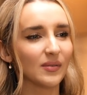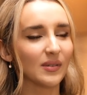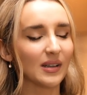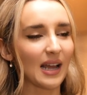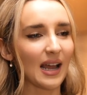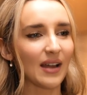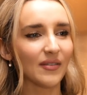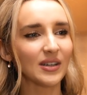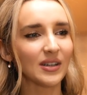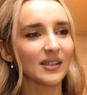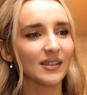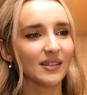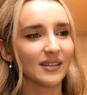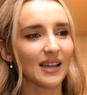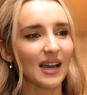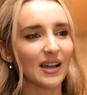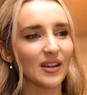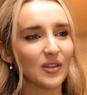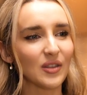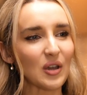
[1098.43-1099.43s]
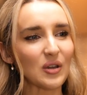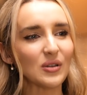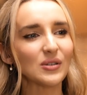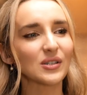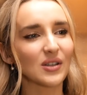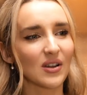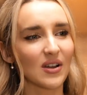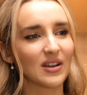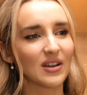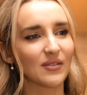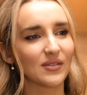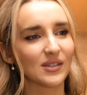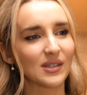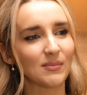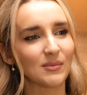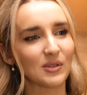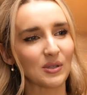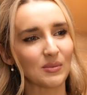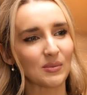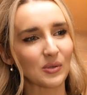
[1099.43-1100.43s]
having those kind of
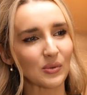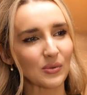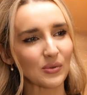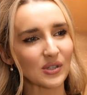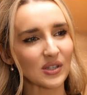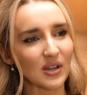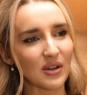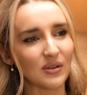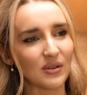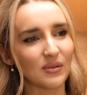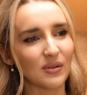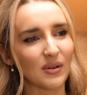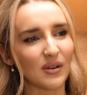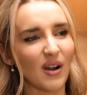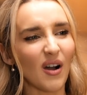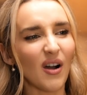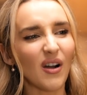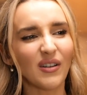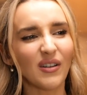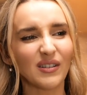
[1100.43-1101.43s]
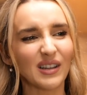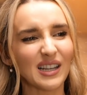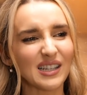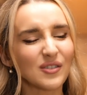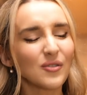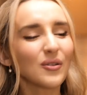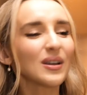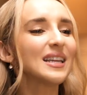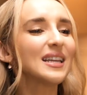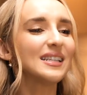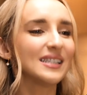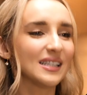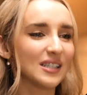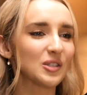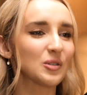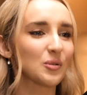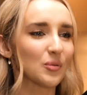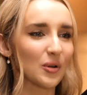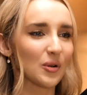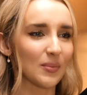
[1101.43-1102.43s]
symptoms also it's not easy to
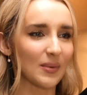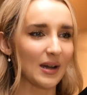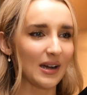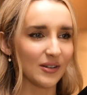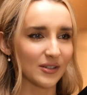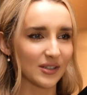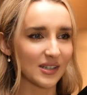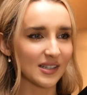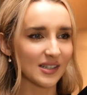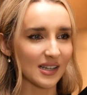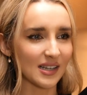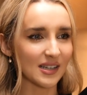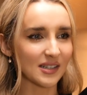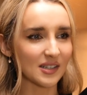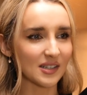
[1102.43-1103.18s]
talk about, is it?